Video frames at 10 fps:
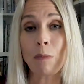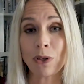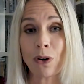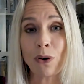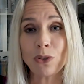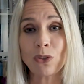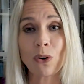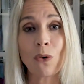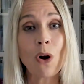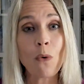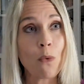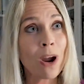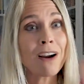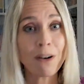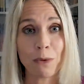But also,
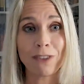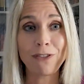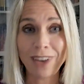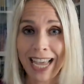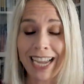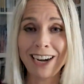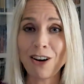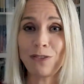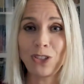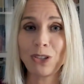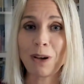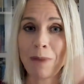where are we flying off to?